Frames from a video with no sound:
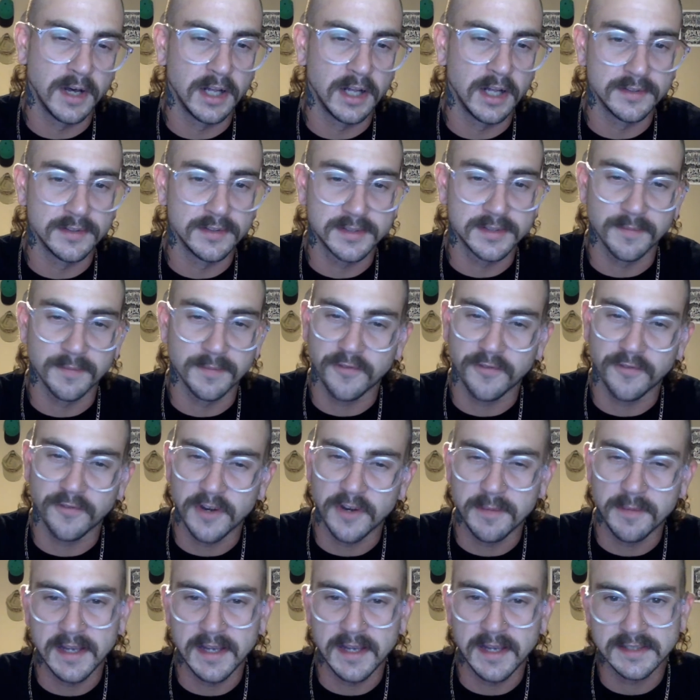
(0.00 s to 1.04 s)
some
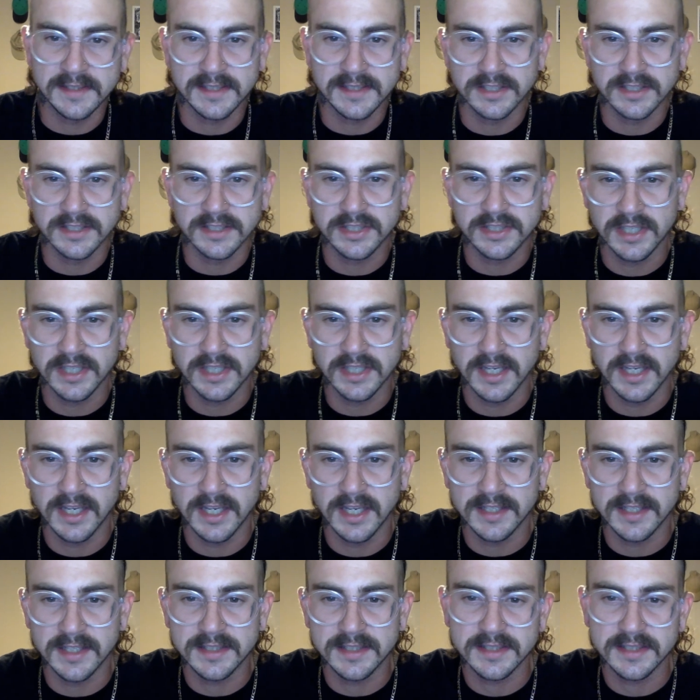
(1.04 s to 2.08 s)
Freemason
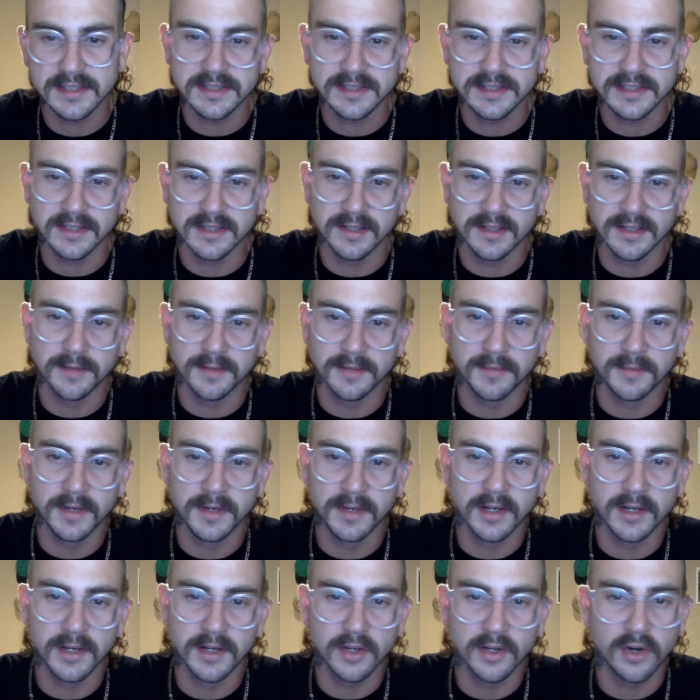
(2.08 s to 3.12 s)
shit,
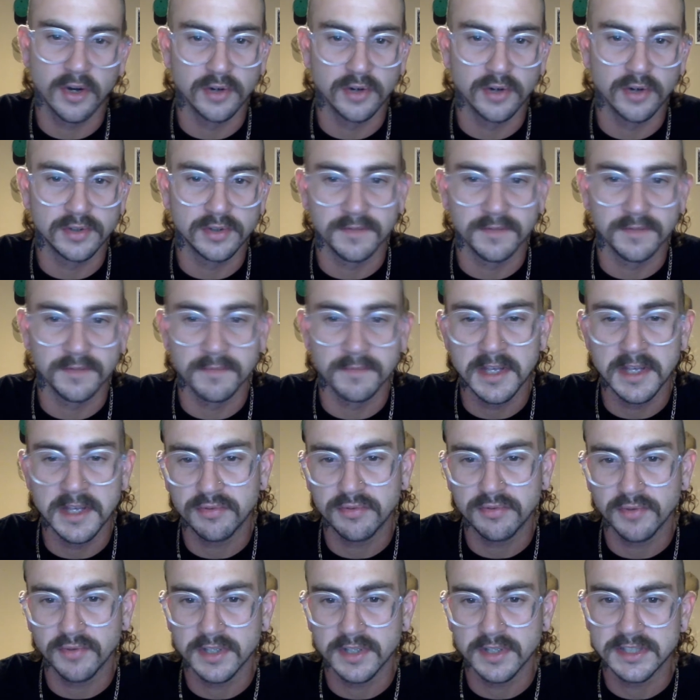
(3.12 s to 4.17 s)
some Cult of
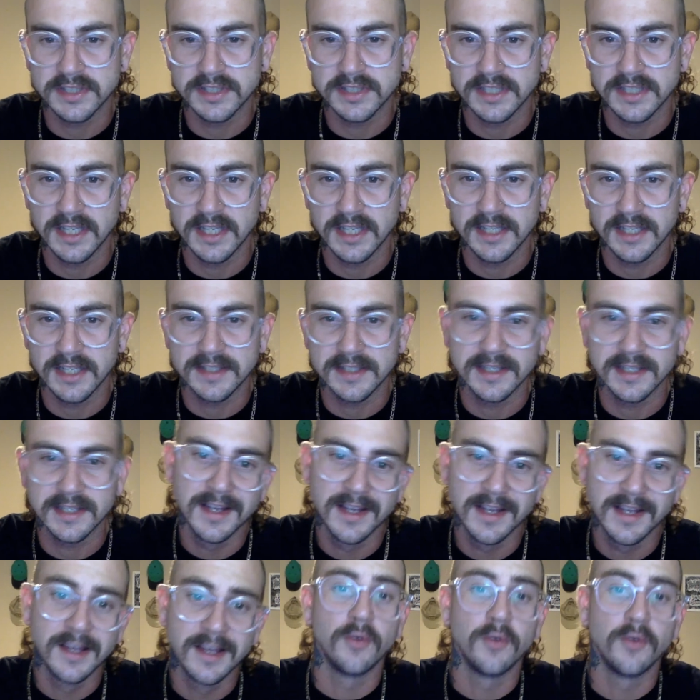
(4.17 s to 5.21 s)
Mithra shit,
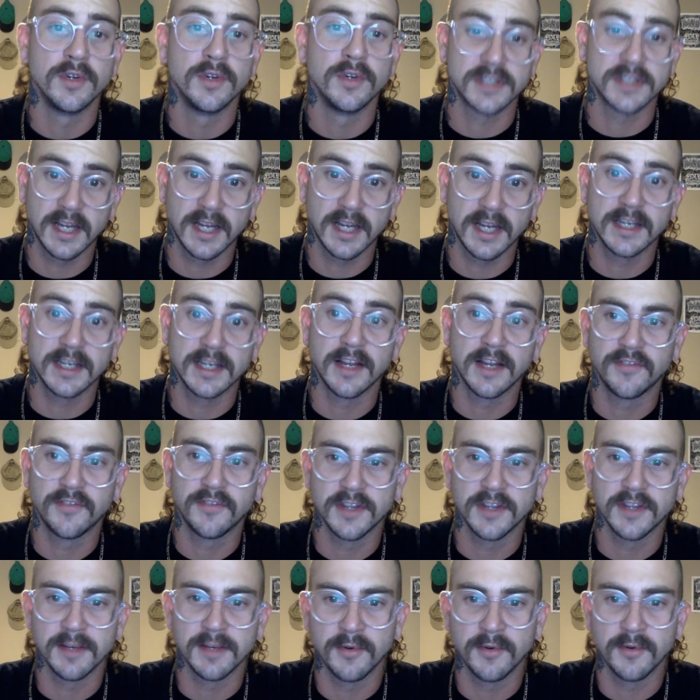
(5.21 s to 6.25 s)
which I
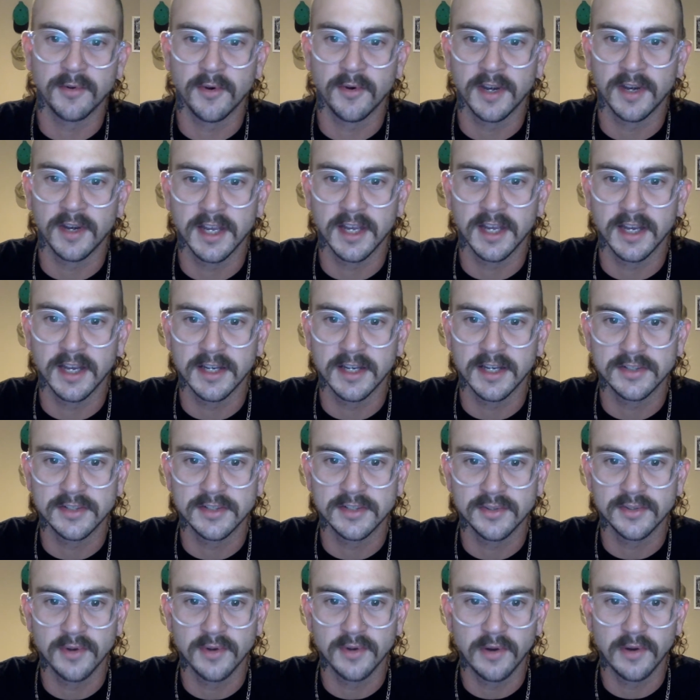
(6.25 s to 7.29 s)
definitely am going to get
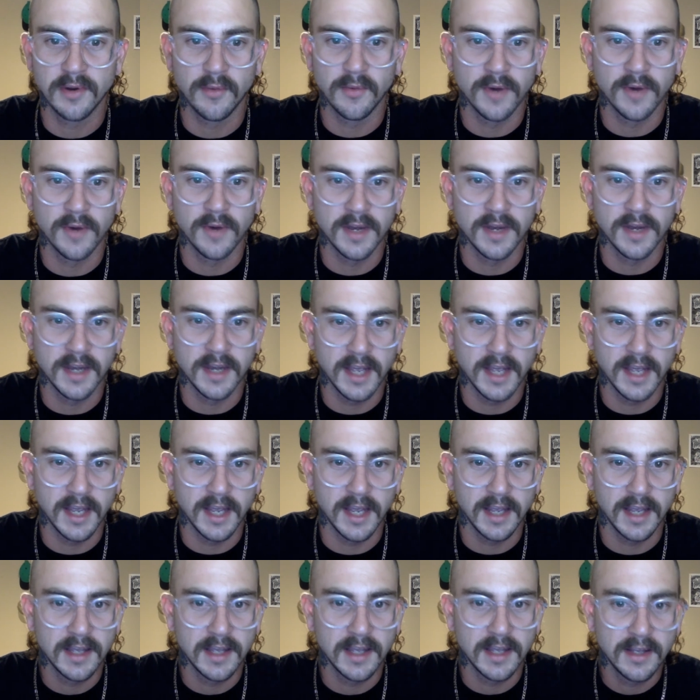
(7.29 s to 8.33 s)
into one
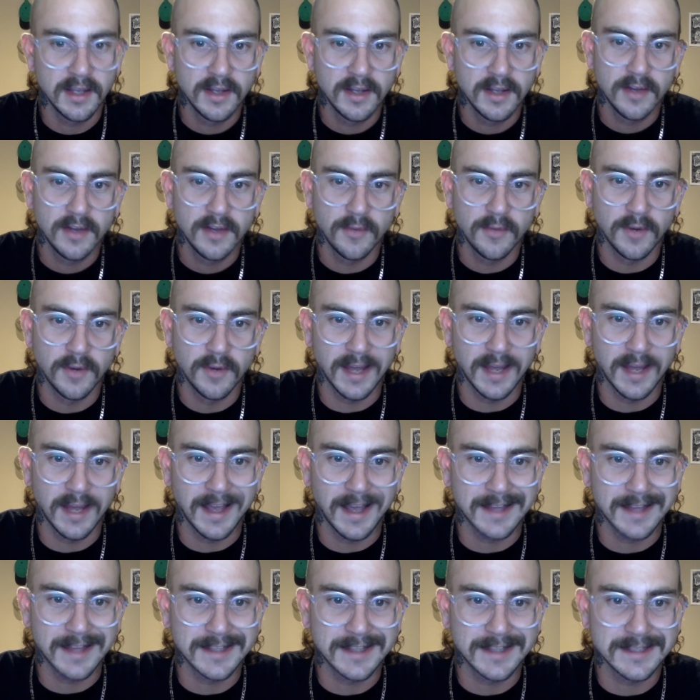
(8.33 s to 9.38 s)
day when I got the